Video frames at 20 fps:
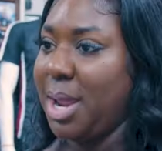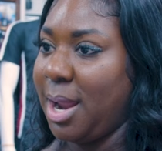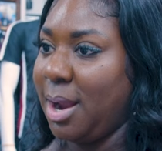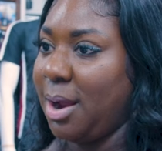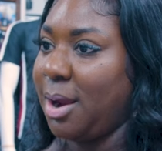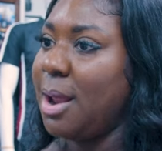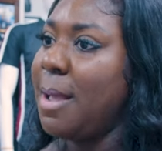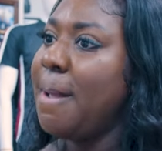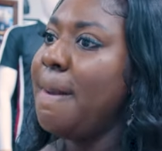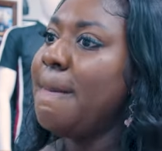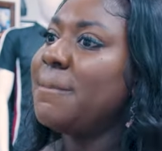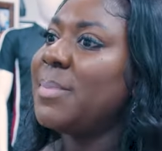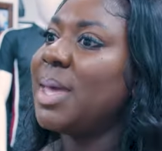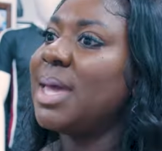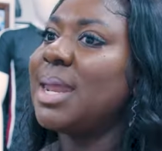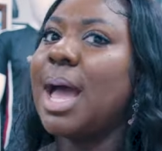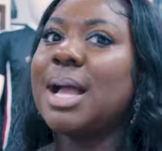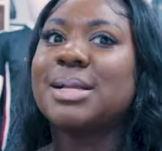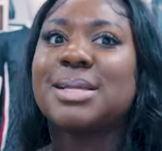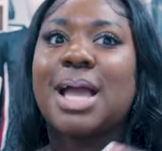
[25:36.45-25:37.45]
from there.
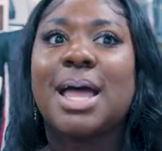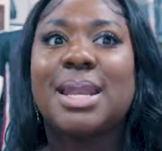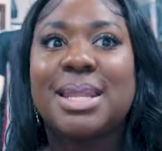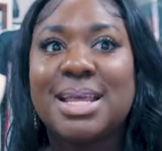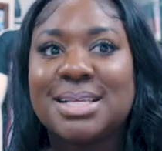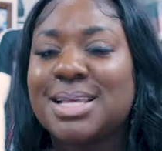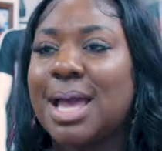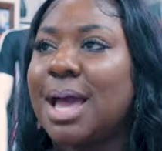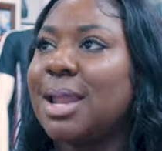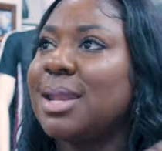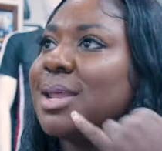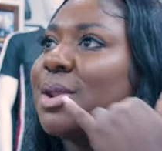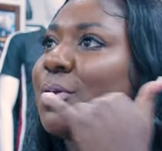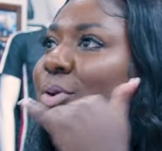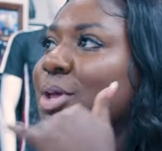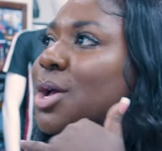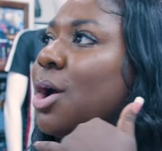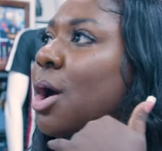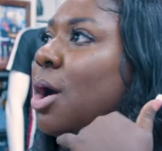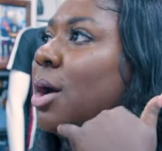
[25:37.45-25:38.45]
And I
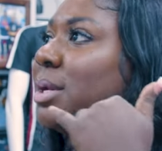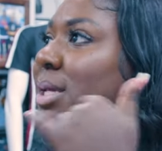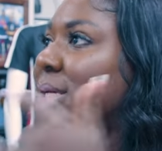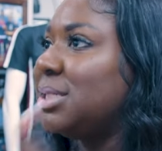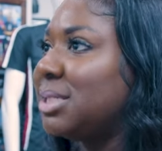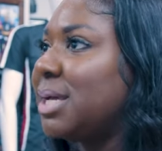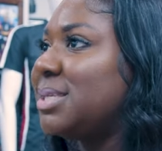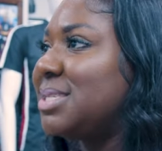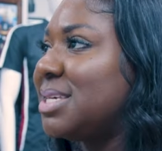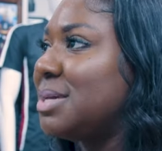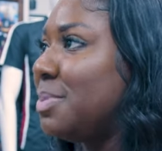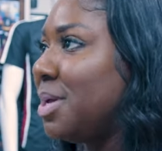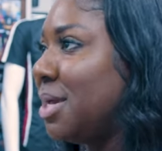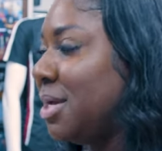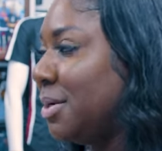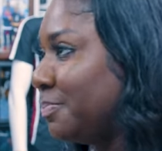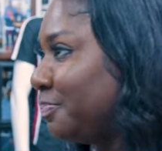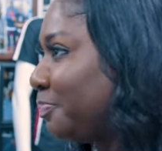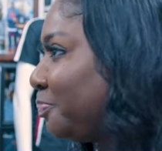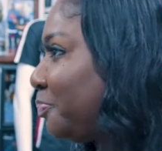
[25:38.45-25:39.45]
literally called DJ
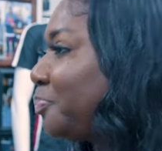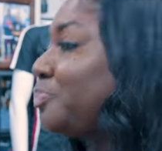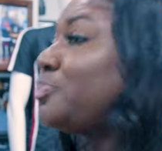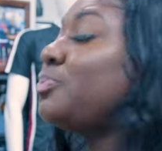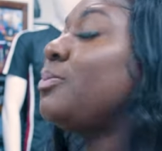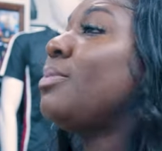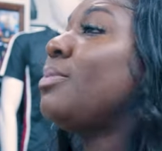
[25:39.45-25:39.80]
TB.